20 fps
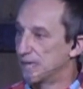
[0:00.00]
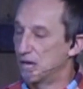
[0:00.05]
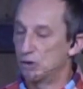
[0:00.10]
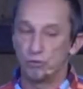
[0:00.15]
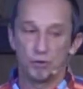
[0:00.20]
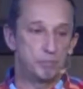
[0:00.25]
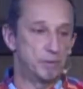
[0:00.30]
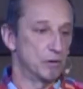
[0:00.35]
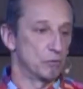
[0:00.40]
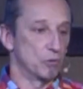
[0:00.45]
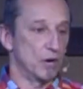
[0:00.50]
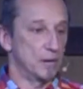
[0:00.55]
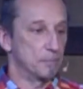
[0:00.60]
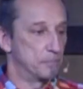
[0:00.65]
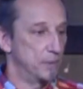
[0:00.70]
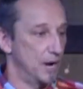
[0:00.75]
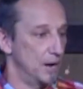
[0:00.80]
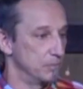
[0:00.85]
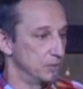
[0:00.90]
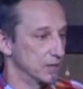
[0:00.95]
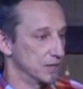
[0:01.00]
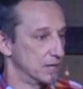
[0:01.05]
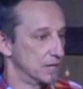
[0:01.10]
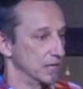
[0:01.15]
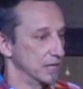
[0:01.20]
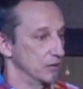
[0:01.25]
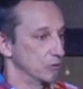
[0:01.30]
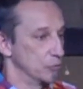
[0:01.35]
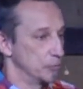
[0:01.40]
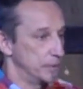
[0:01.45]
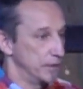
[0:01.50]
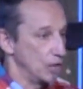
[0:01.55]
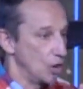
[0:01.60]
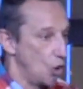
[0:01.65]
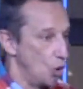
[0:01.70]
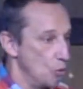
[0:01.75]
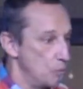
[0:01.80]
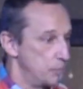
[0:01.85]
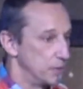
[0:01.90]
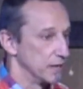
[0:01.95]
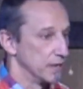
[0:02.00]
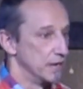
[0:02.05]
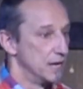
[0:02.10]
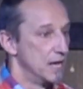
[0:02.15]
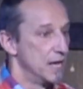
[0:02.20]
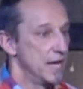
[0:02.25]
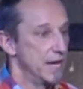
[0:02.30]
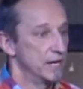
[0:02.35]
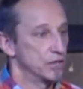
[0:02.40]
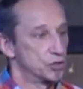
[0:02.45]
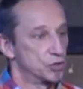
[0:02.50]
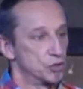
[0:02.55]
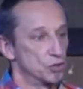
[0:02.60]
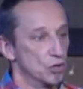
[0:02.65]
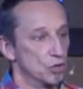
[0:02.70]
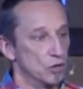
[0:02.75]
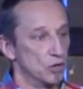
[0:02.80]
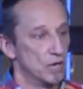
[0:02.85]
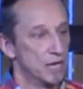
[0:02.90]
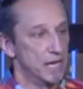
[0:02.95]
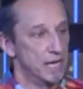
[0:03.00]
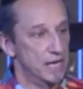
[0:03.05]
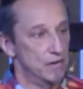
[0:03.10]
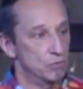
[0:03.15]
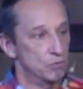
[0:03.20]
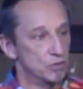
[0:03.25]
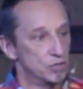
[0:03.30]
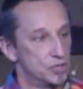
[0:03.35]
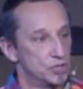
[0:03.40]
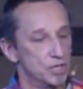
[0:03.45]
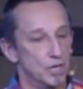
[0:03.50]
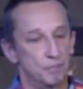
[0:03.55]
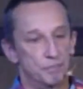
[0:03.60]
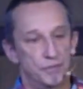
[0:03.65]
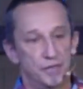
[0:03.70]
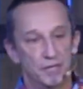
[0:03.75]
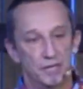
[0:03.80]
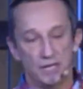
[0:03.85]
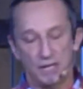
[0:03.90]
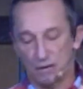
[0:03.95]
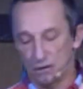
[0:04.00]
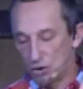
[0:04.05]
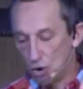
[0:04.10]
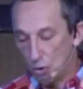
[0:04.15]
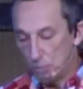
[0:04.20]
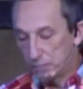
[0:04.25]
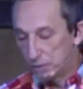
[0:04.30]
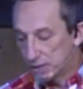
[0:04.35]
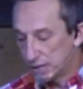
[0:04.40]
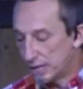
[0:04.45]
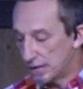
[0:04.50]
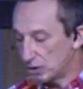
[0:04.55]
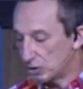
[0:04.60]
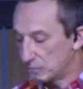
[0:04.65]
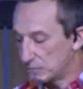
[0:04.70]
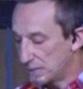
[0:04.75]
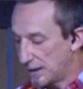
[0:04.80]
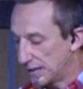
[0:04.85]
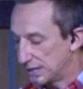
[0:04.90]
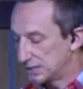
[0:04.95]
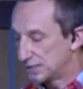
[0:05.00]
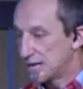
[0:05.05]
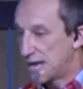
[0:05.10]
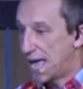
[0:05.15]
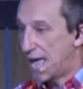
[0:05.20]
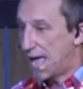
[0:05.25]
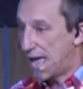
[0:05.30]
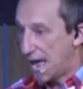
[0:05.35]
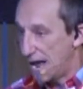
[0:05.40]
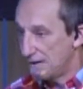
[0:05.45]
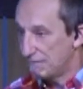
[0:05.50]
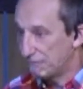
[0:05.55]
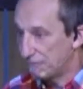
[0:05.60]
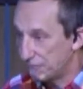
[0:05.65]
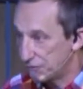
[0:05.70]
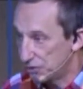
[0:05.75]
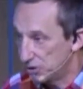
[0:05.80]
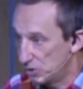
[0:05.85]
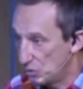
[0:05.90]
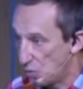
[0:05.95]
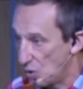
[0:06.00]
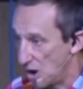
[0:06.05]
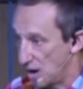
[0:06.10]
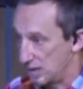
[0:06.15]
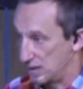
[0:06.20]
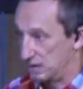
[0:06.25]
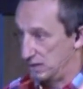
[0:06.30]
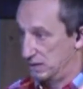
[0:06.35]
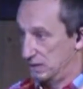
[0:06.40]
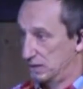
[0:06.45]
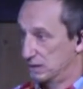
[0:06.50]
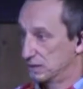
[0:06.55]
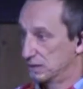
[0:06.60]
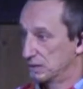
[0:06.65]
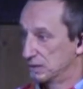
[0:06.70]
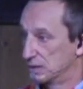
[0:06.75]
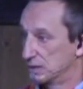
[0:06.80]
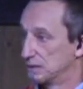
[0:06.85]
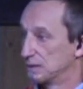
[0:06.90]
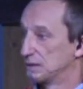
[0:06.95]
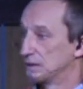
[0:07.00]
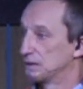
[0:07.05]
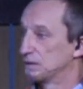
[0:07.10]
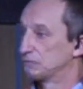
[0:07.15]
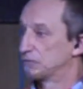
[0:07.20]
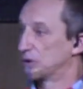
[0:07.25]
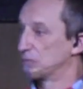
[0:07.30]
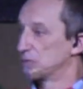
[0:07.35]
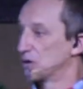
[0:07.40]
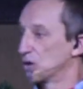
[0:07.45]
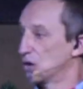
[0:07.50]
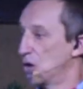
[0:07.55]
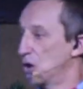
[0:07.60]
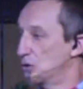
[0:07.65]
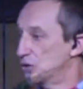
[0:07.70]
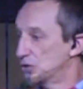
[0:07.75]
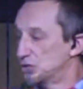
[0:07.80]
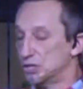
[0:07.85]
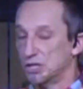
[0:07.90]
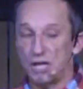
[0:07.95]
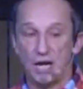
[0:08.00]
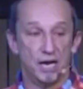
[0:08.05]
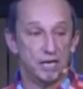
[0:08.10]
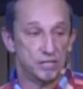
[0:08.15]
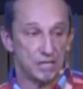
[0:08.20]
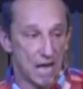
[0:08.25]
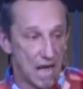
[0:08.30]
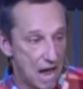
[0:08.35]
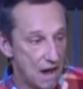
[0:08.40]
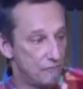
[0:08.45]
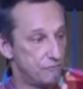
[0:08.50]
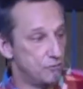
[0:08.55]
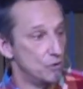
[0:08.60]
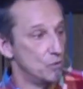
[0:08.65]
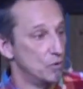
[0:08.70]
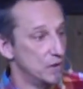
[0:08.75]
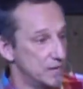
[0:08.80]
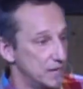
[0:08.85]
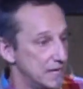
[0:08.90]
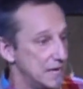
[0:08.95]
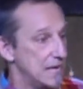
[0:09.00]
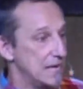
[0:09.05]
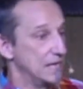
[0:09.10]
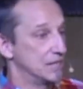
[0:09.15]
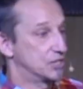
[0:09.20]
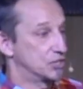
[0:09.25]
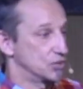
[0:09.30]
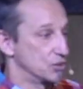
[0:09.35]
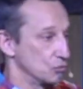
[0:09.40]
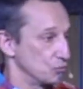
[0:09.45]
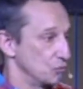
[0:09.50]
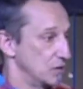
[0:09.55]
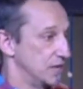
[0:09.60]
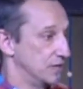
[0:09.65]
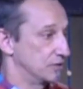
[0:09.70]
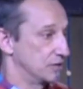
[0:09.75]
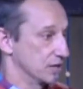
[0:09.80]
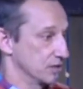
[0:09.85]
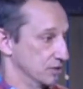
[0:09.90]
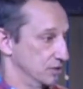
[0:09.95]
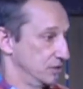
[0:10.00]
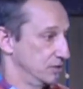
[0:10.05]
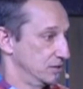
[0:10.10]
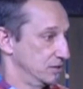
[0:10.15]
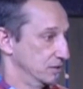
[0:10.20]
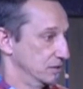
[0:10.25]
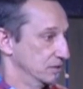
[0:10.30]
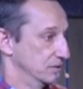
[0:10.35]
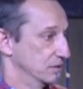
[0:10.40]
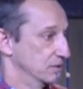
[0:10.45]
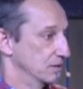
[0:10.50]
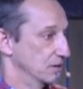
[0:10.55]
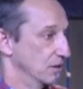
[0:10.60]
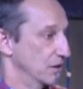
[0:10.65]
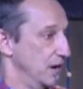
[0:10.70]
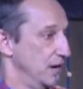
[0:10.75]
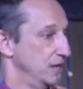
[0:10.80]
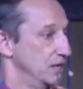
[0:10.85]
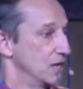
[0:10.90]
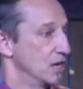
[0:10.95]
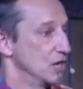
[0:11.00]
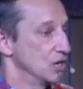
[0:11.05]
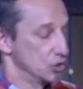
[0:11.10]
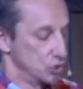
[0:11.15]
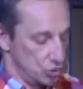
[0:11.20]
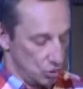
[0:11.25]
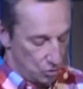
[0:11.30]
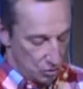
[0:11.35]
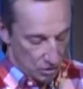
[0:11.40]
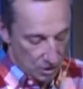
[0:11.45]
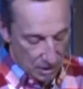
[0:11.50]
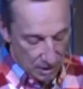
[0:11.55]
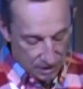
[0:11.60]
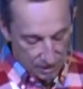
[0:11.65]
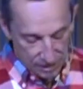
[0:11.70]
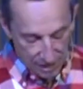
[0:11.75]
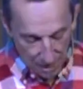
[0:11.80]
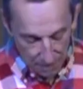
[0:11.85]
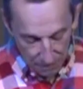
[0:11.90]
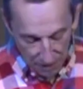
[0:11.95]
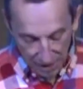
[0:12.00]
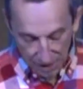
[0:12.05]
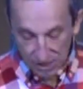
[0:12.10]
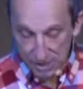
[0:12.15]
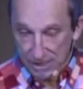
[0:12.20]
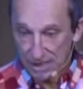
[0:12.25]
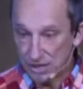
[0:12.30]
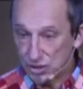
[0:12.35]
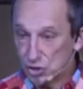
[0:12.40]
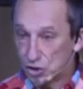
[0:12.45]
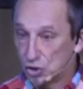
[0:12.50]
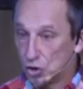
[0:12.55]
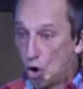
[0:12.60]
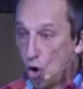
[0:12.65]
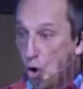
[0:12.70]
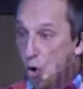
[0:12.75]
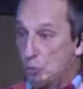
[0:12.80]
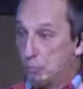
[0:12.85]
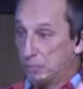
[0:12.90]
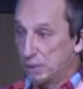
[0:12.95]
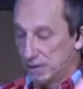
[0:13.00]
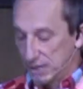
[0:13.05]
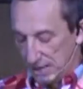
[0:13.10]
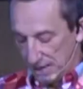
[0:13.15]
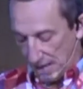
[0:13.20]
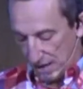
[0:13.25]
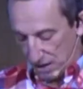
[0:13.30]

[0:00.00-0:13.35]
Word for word: it would be read publicly, it would be open. And so it was something, an open letter meant everyone, from the lowest to the highest, everyone needs to read this. All right? So Sanballat sends an open